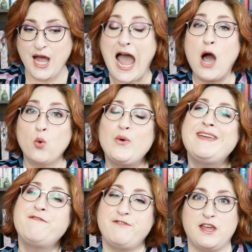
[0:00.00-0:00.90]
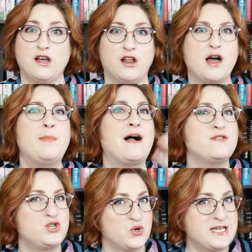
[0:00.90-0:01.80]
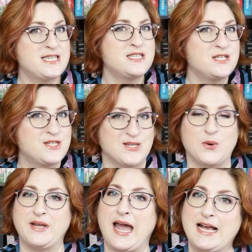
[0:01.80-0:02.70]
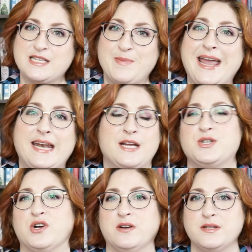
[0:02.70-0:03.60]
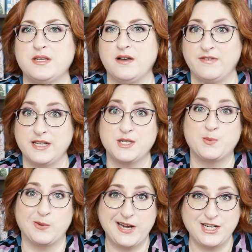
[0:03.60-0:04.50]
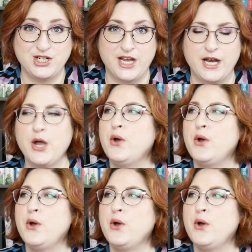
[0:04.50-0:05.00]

how we feel about the choices that Sonya has made in terms of inspiration.